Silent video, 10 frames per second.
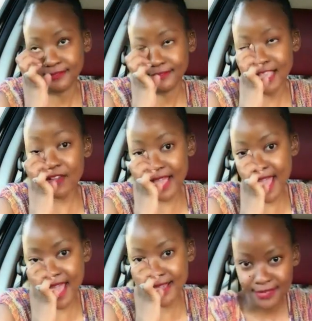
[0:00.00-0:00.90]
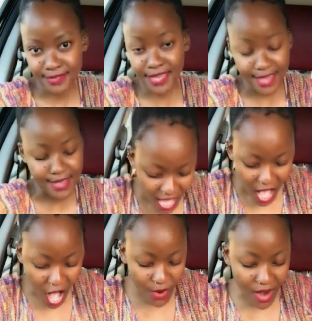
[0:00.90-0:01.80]
Okay. Yeah.
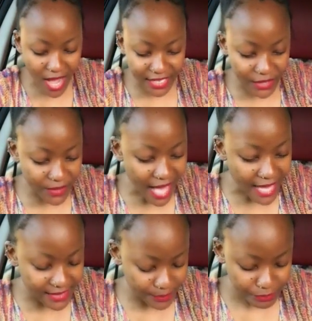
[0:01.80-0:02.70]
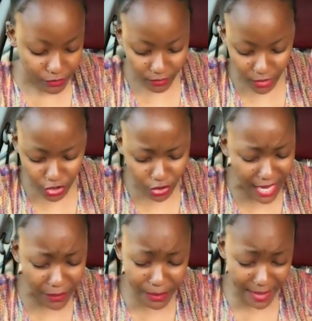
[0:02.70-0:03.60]
Alrighty, you guys. So
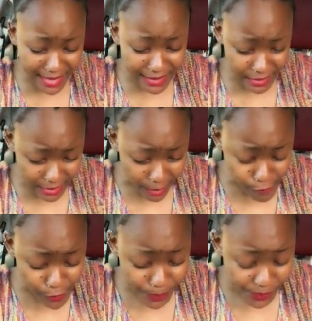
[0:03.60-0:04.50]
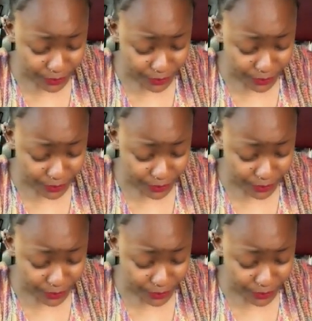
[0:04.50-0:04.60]
like repent and stuff.